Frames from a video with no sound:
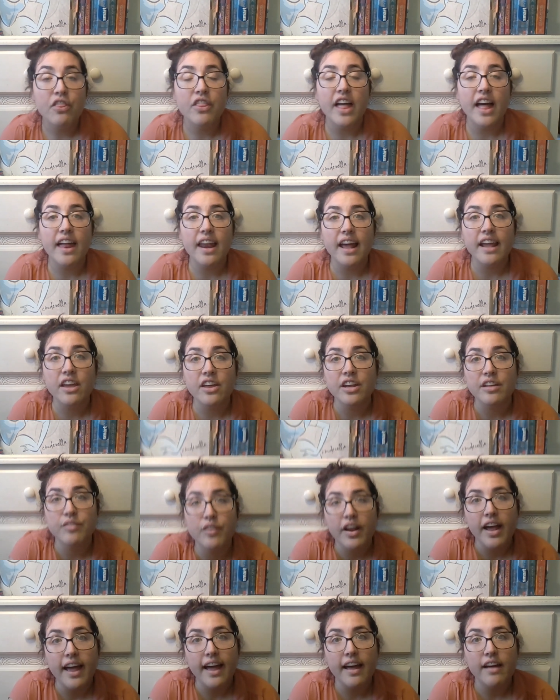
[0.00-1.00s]
that I could
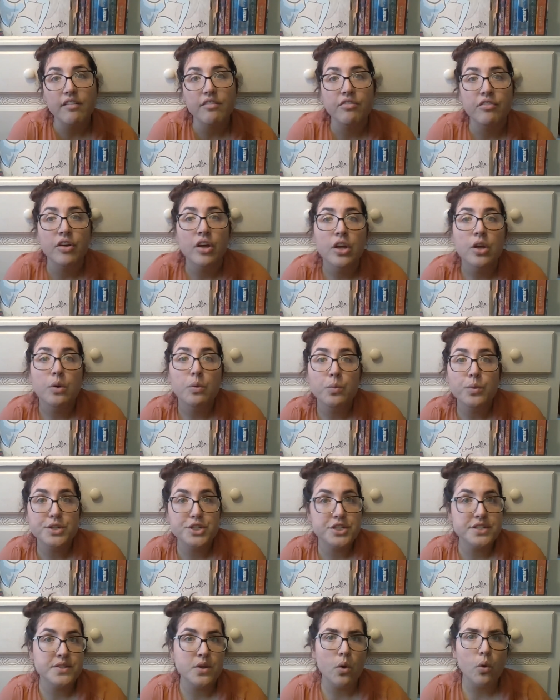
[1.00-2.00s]
ever have,
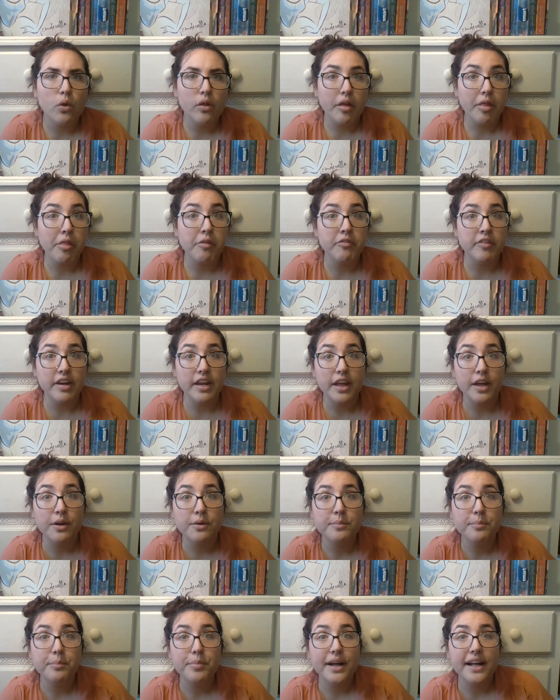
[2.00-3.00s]
which is a whole other
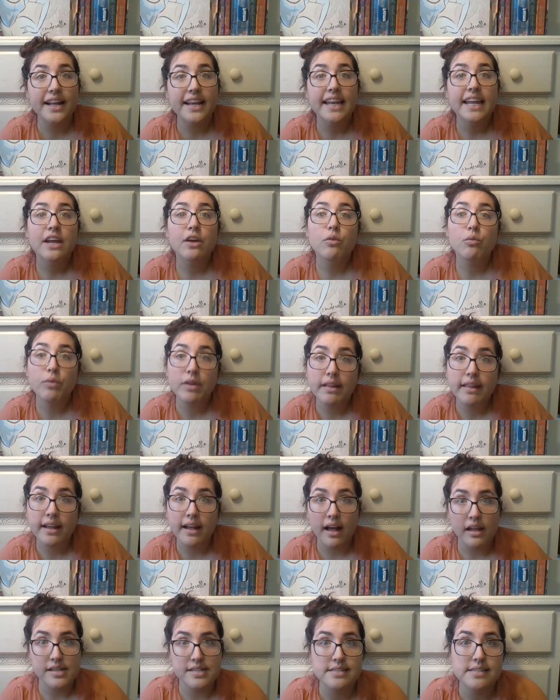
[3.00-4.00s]
video. But really,
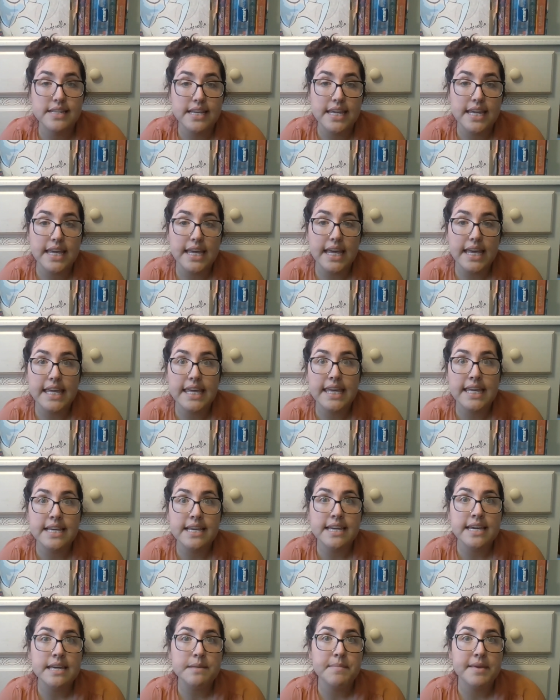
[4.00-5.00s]
honestly,
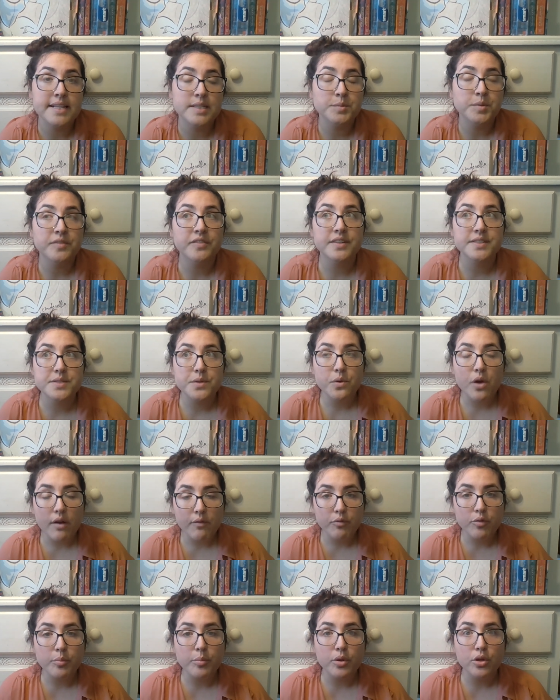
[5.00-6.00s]
he makes me feel so
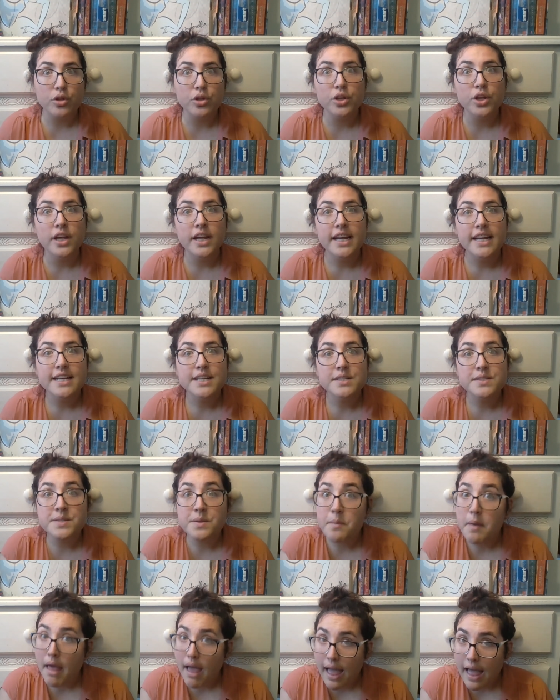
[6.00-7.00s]
comfortable.
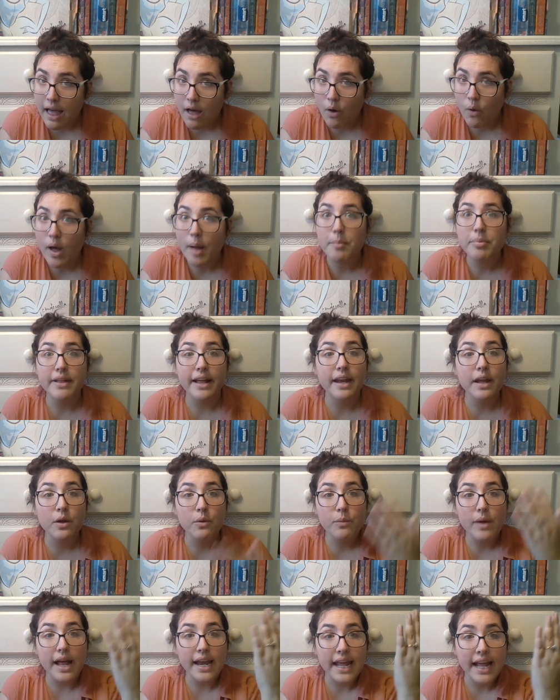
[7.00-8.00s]
So now I'm planning
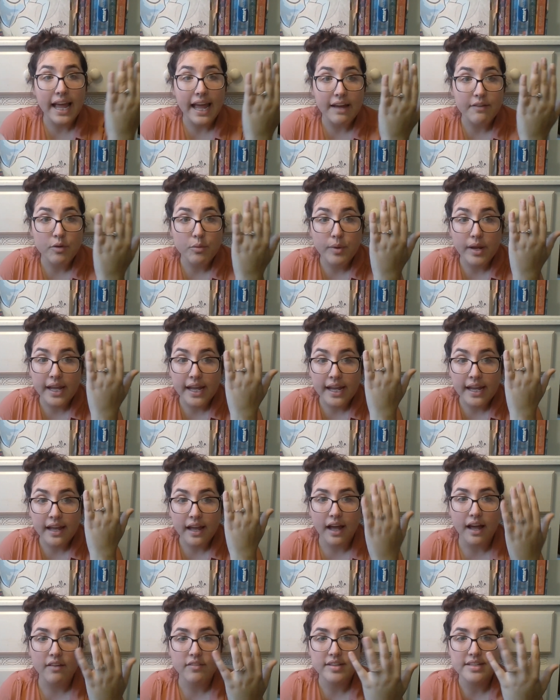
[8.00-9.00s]
a wedding. I have a ring,
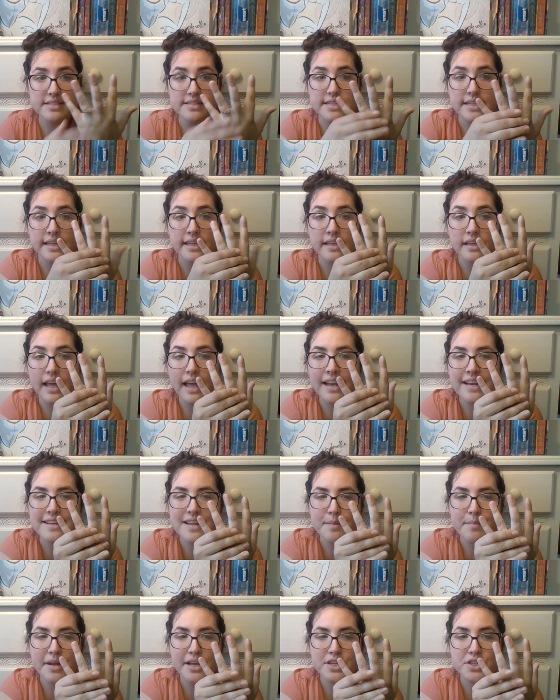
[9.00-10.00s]
obviously.
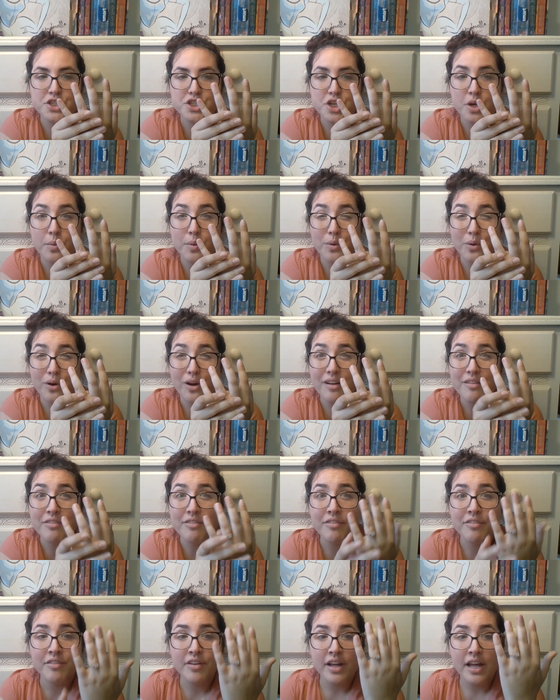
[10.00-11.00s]
Anytime I can show it off.
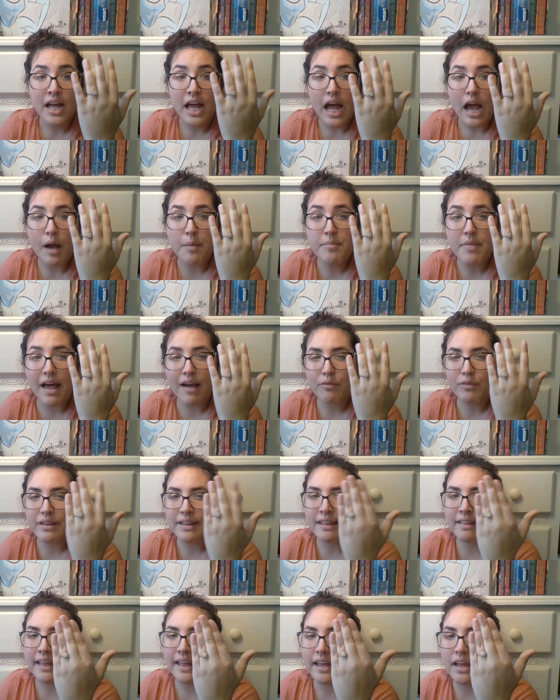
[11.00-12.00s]
I'm not
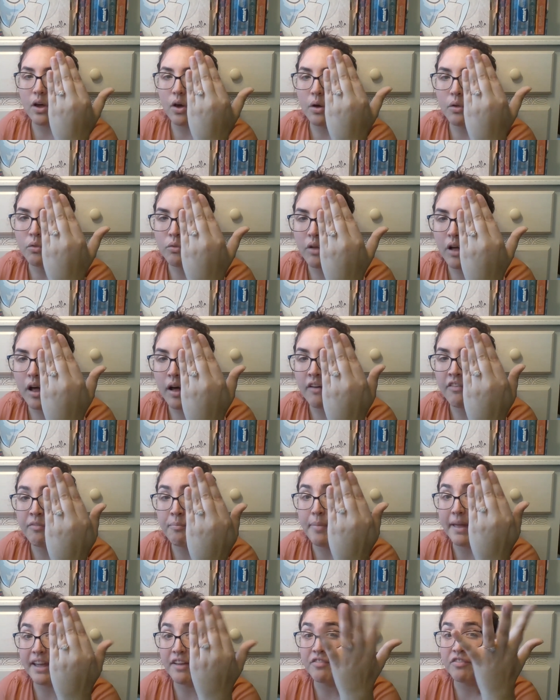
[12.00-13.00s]
really like a
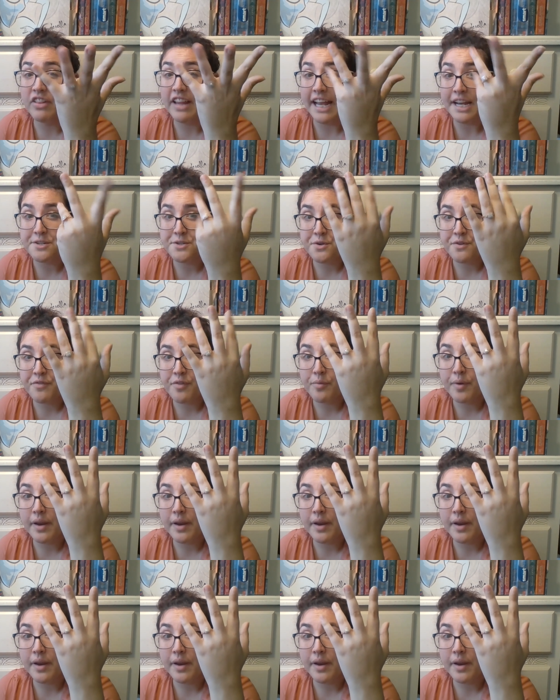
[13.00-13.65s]
big flasher of the